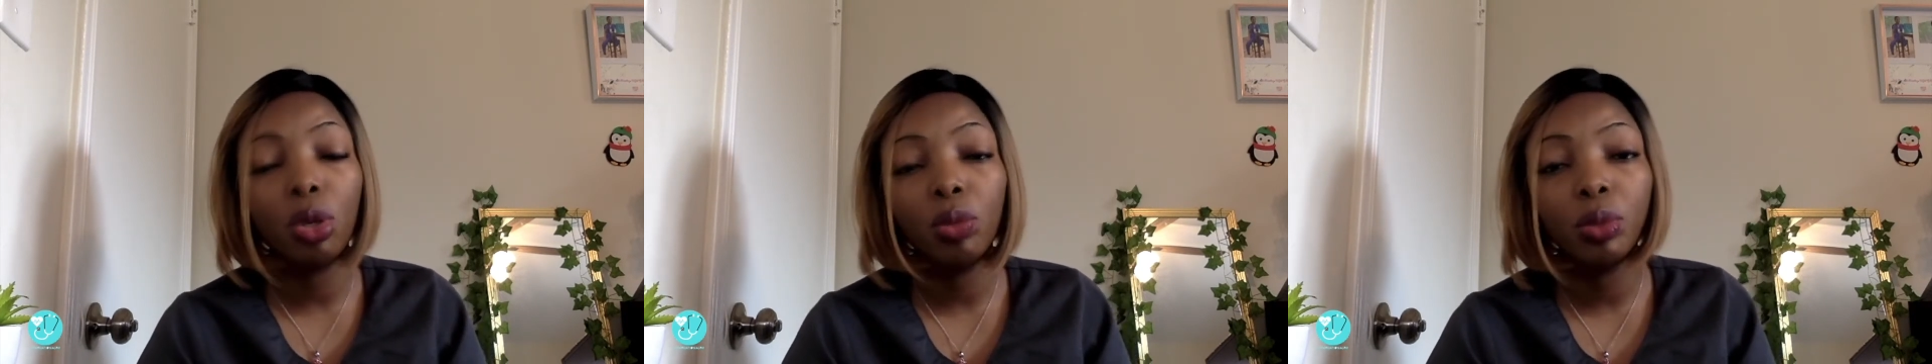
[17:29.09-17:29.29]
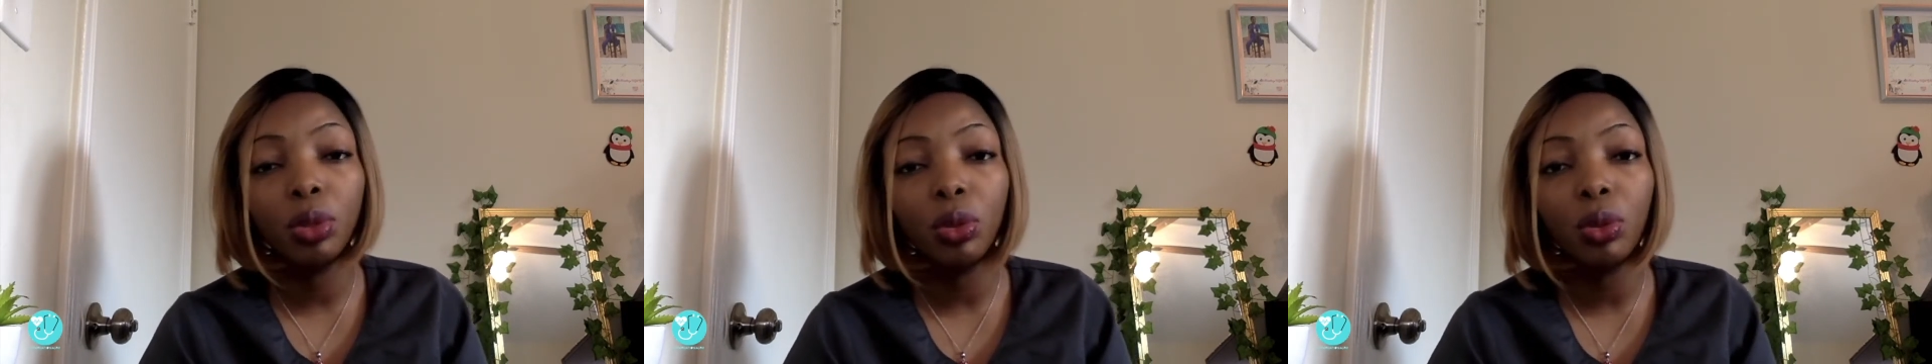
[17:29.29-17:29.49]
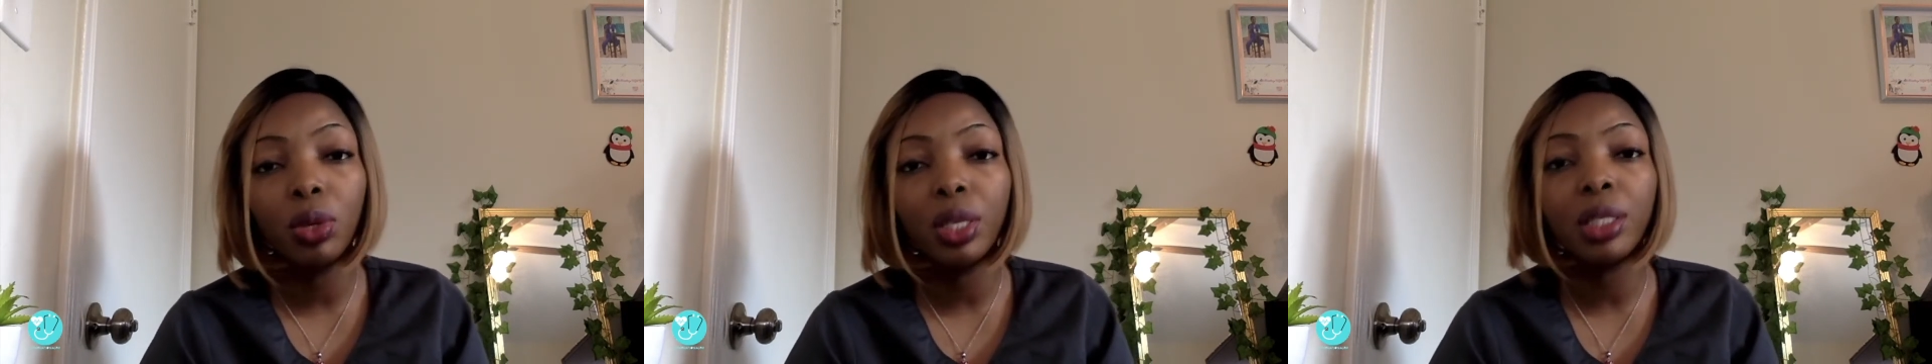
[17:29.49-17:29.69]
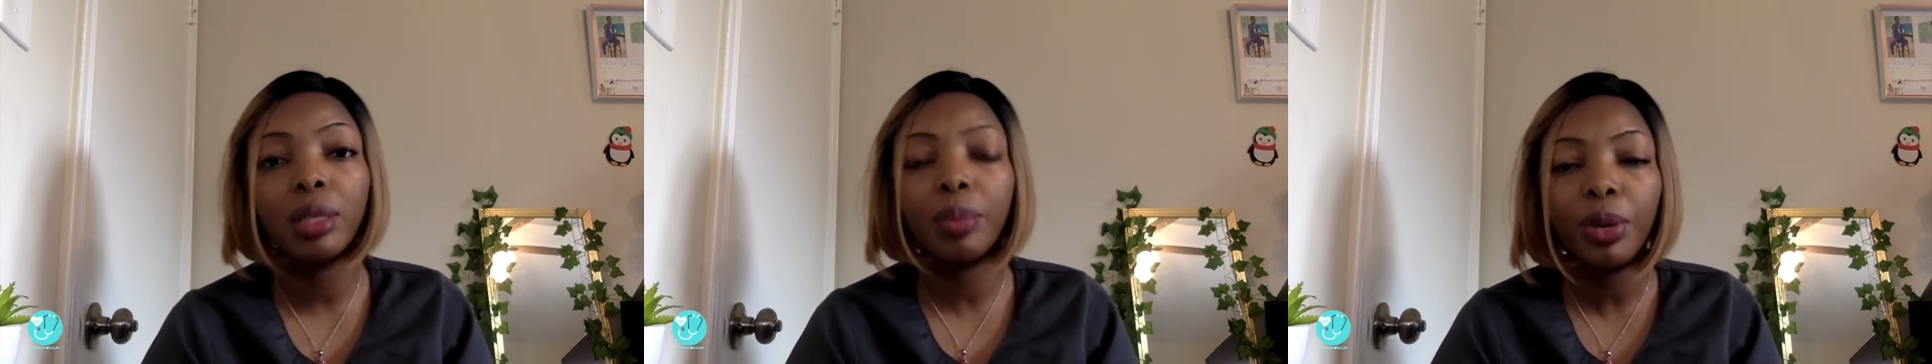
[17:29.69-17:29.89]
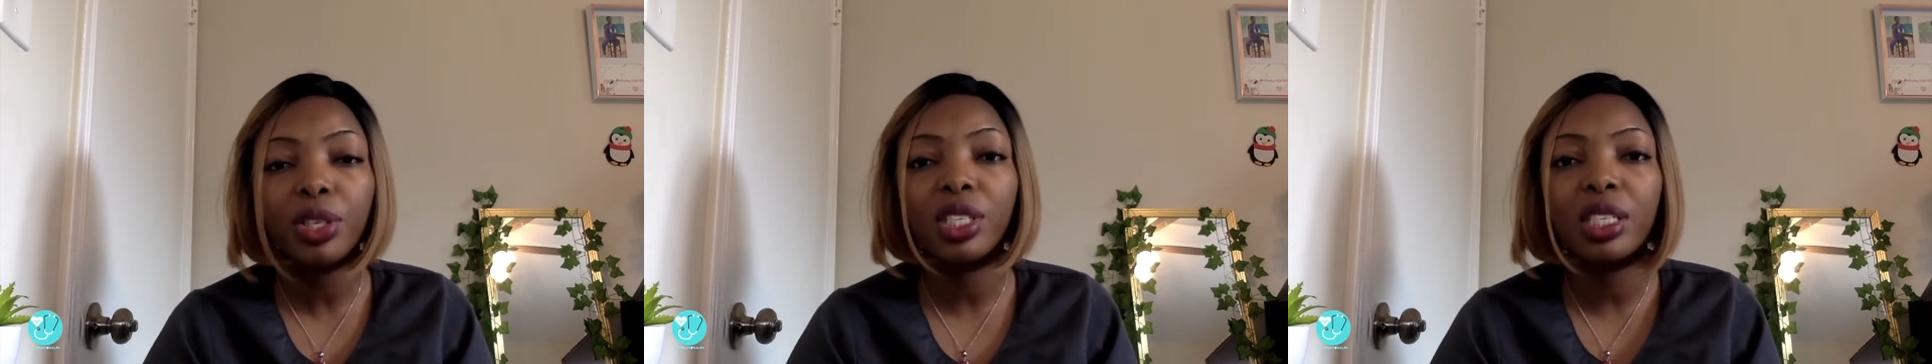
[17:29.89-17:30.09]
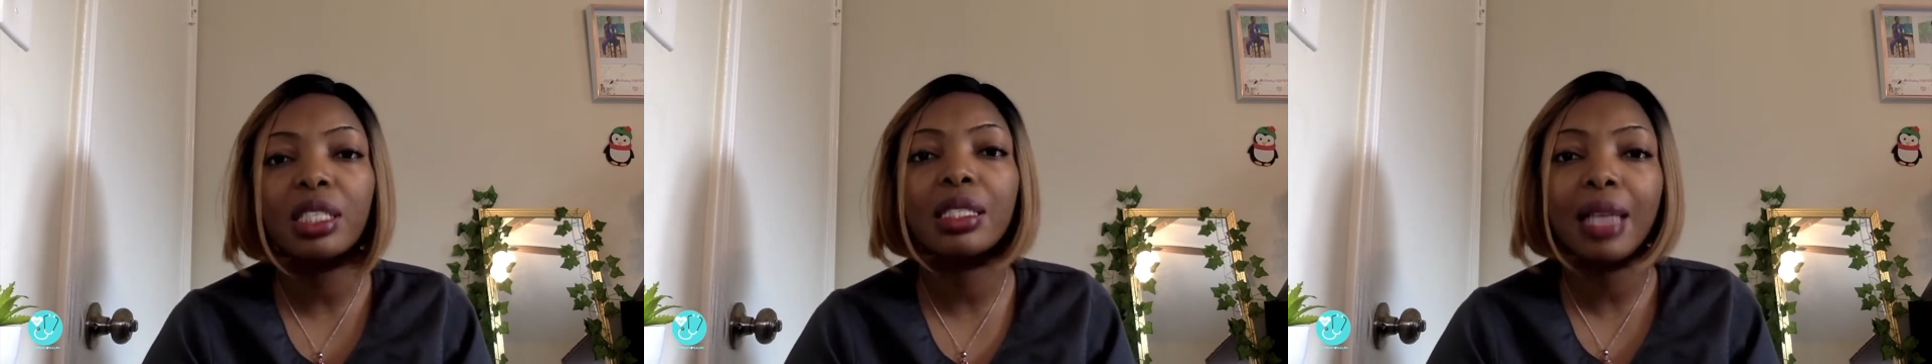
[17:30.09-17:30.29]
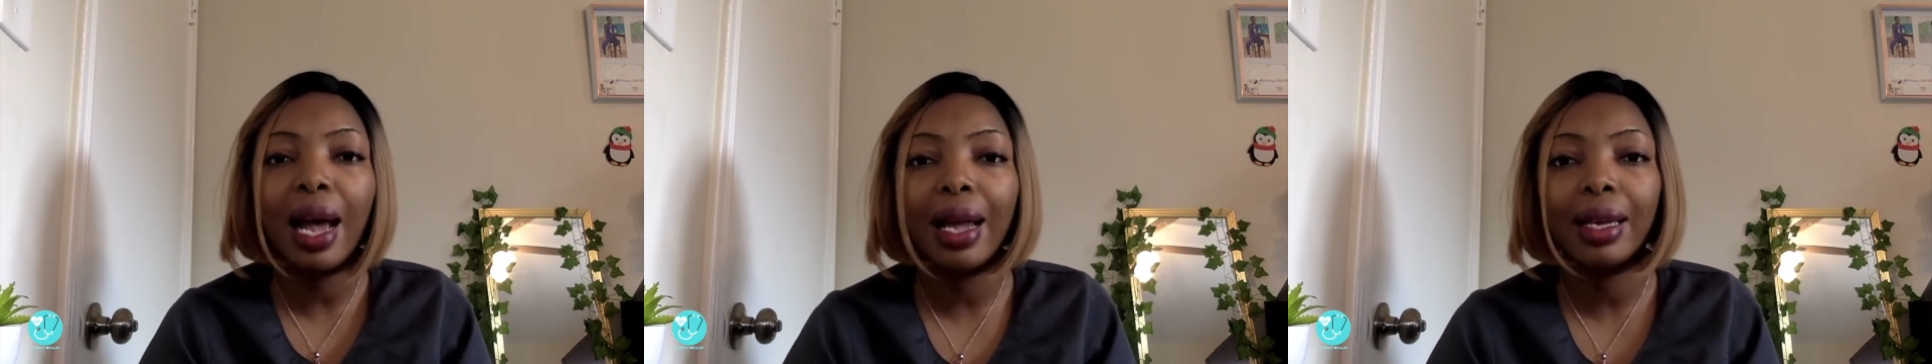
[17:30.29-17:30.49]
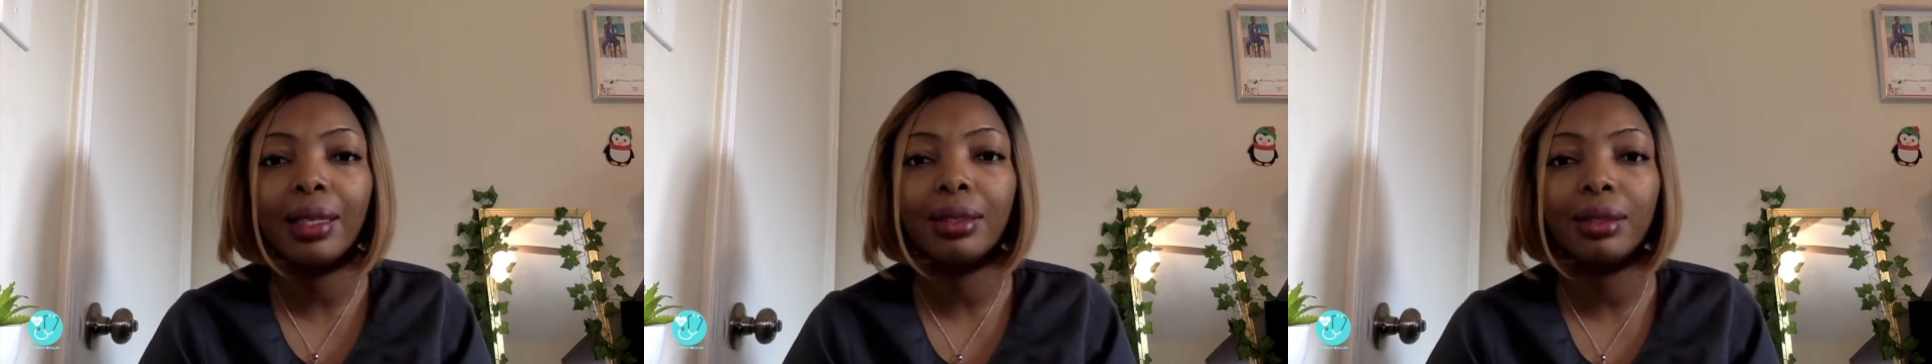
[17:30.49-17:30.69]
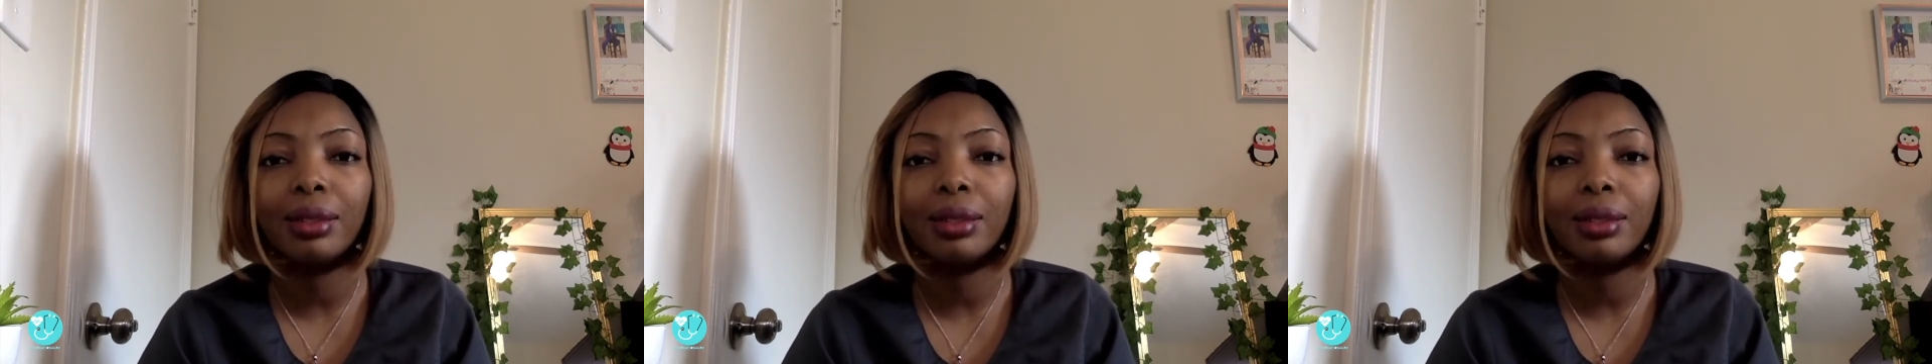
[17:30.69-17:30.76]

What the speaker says: blue is the person is dying.